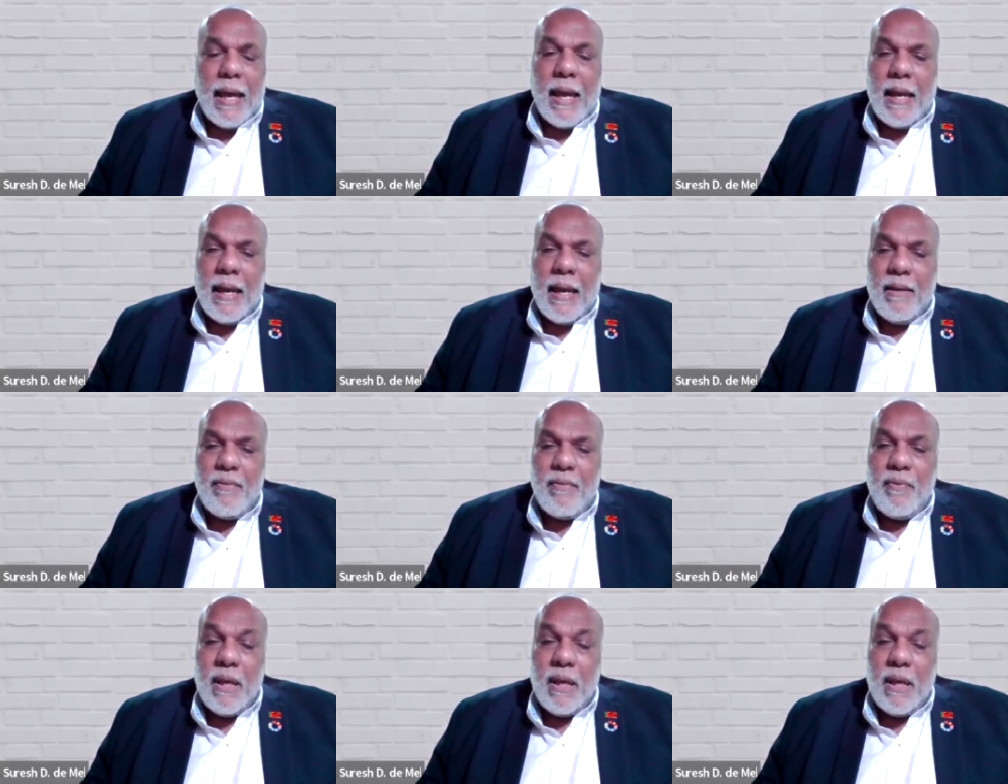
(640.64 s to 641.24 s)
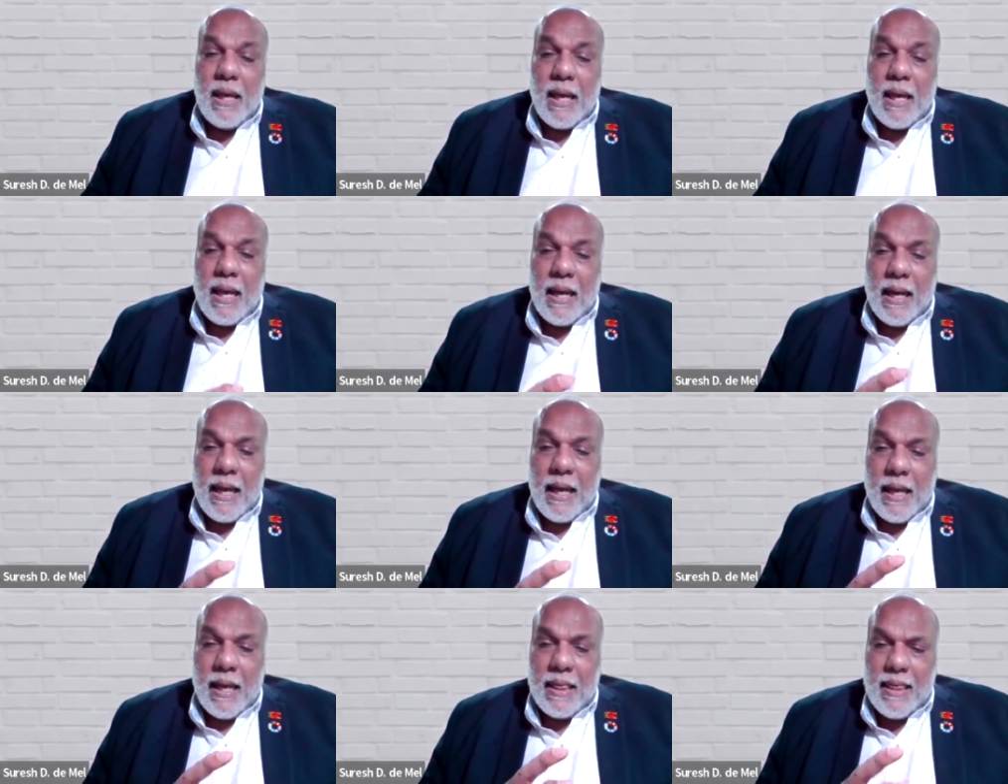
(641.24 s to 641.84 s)
And if we
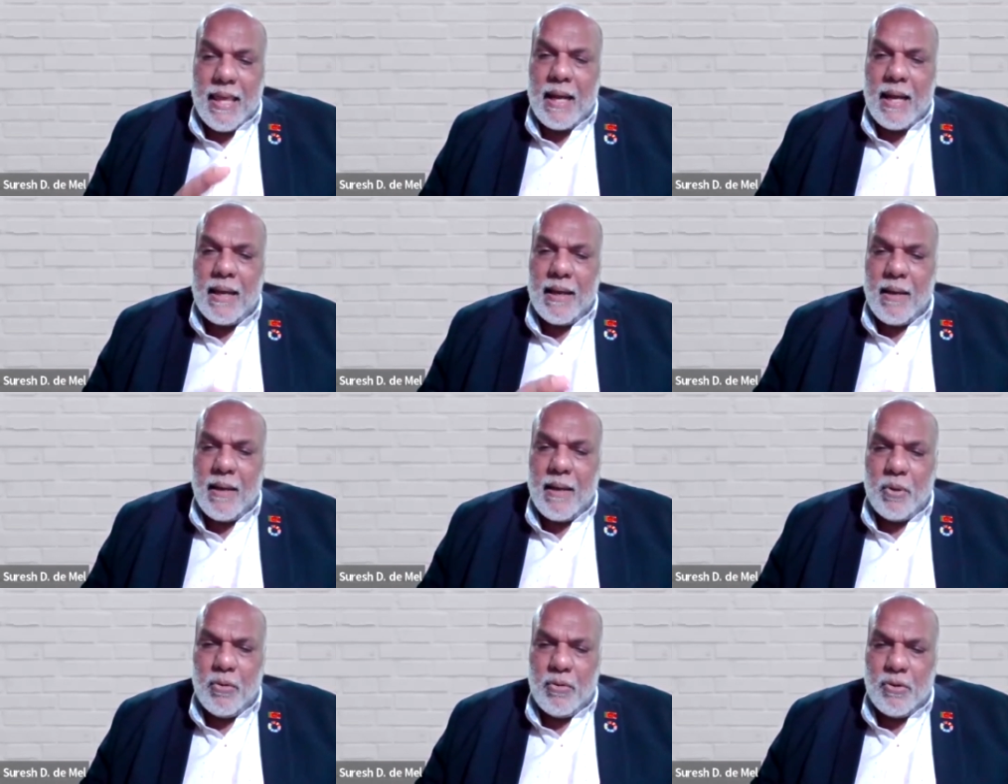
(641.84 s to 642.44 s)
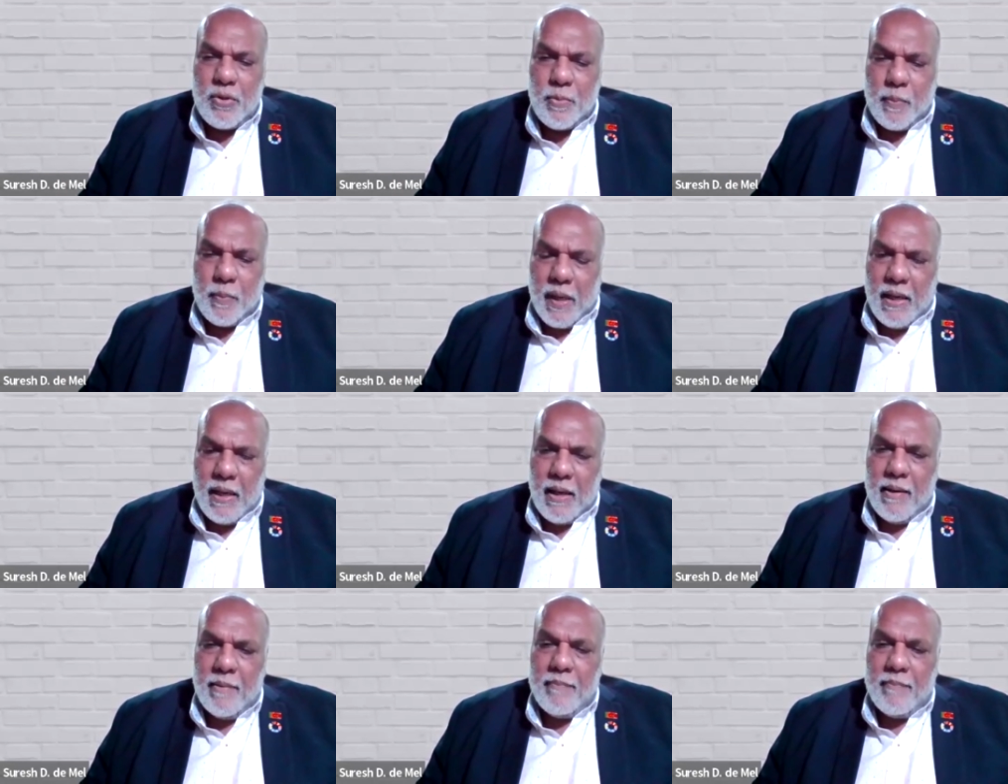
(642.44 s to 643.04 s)
can get that up to
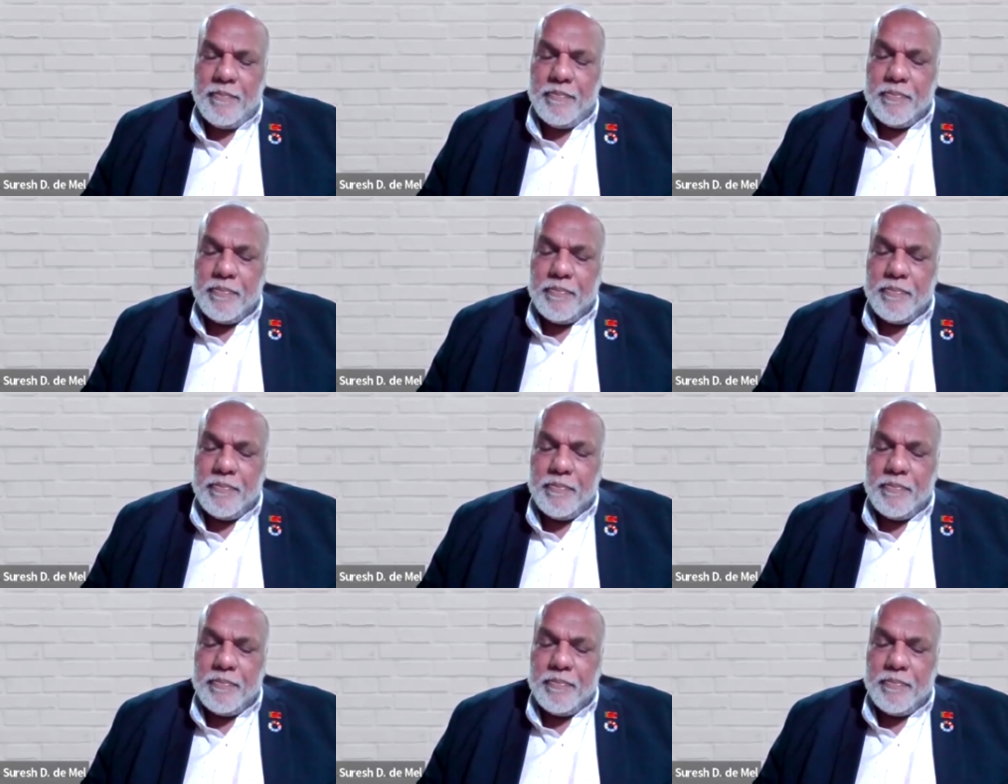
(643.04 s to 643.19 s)
speed,